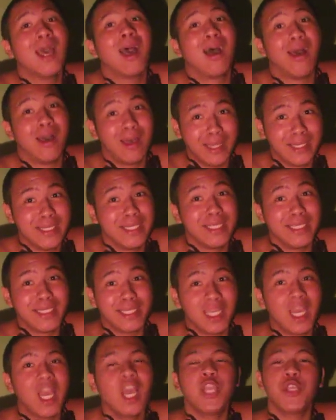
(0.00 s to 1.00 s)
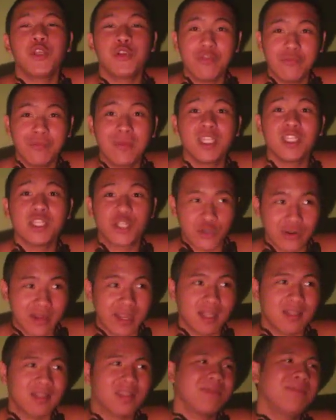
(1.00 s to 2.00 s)
honey, you've been
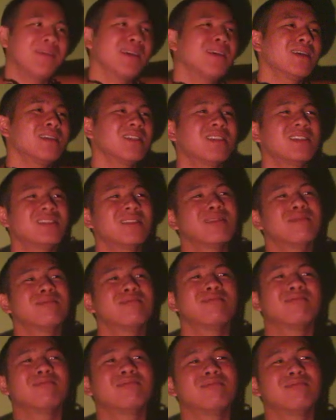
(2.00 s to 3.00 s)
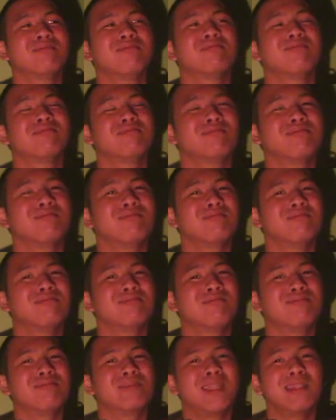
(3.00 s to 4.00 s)
tricked, because
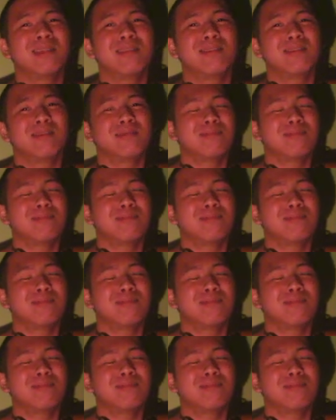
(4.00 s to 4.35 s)
that